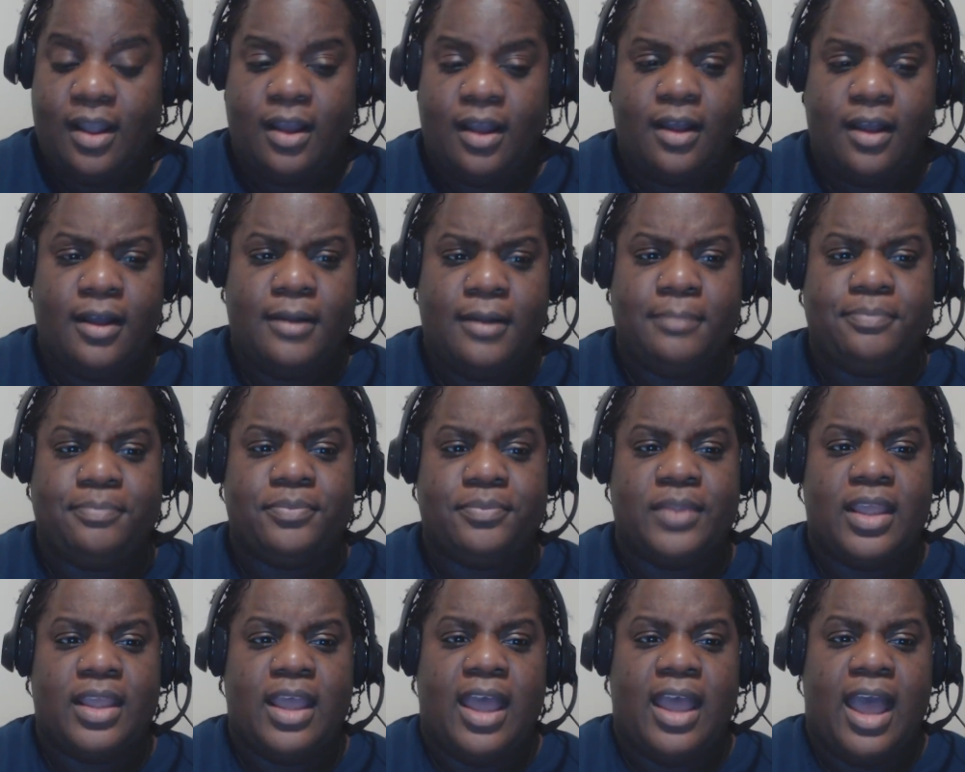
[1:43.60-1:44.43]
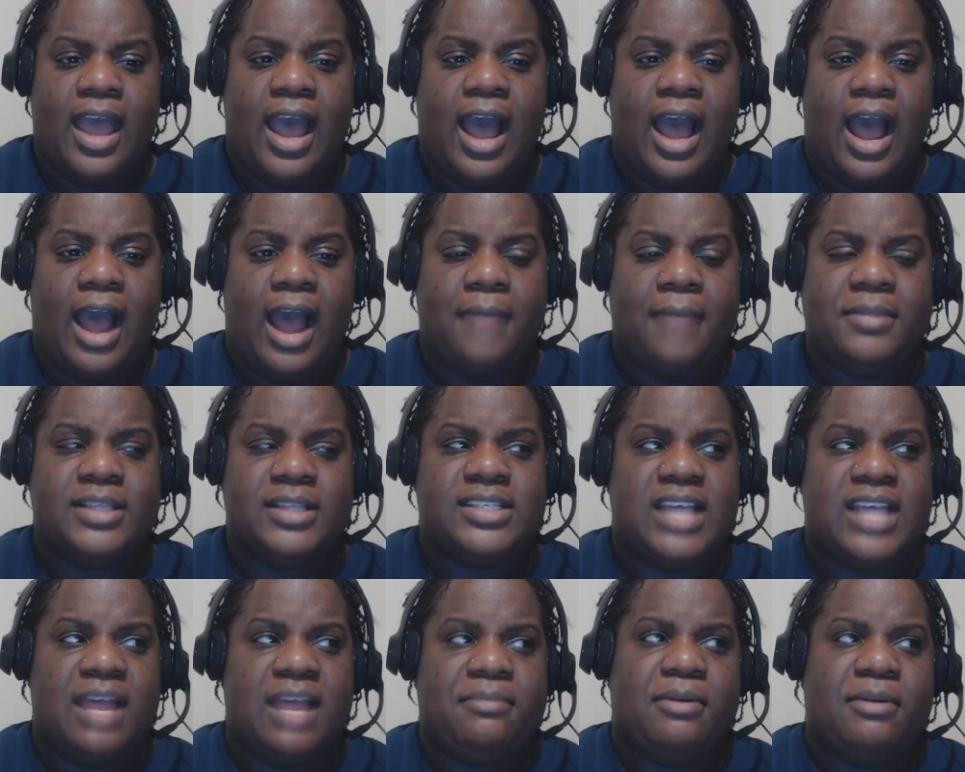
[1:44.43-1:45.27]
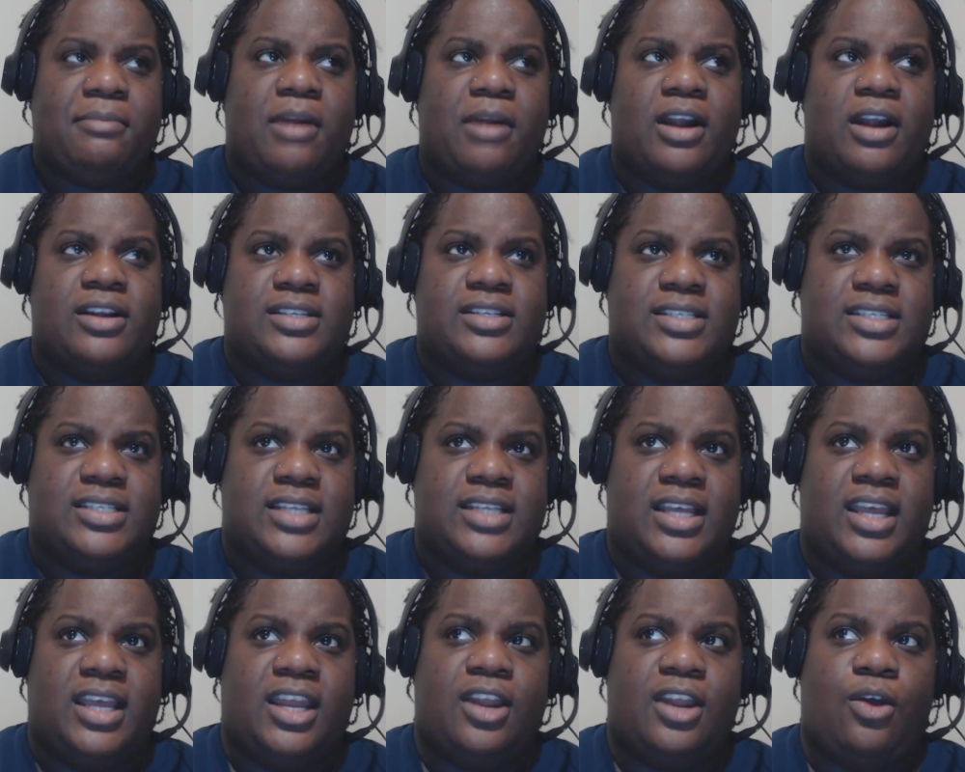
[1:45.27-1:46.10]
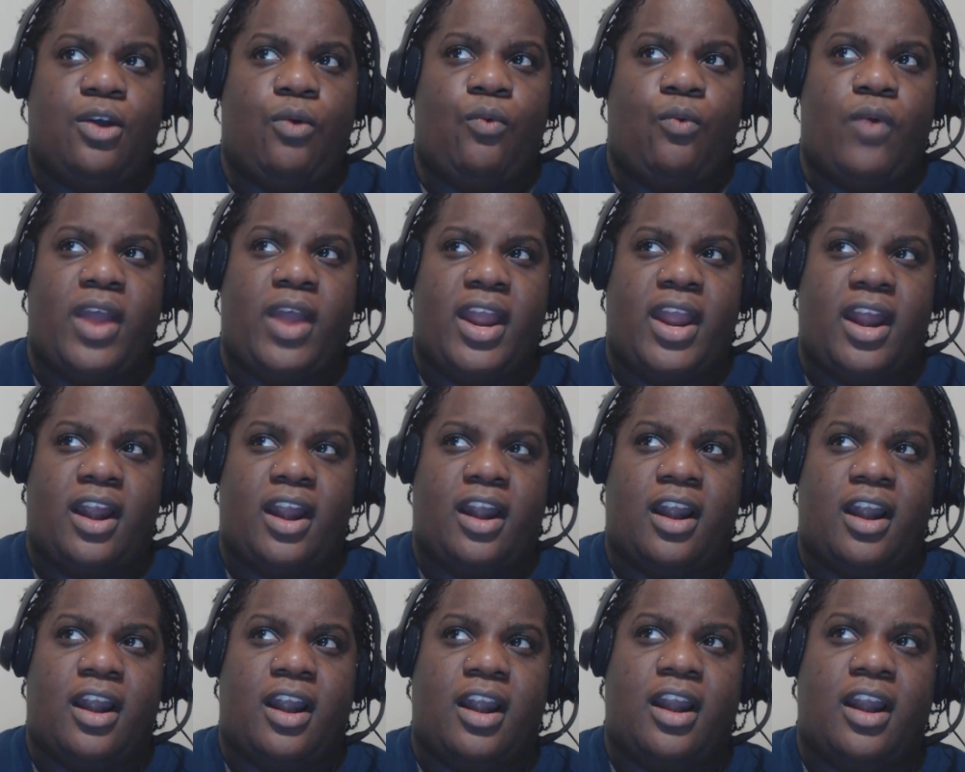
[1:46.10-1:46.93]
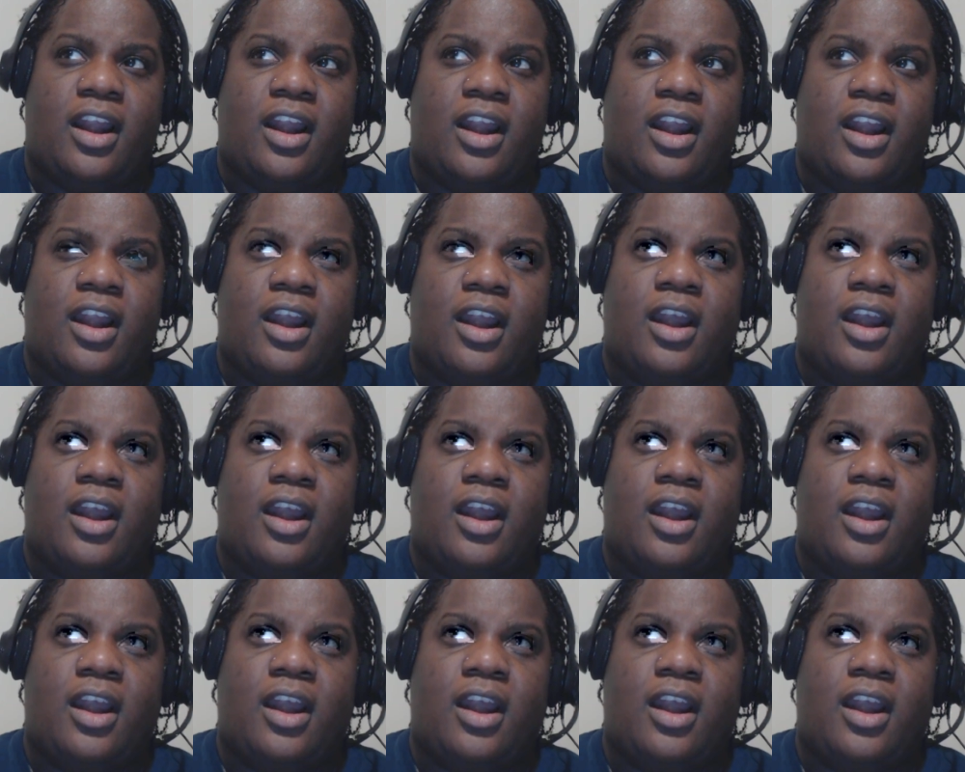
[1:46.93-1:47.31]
Um, I'm the type of person where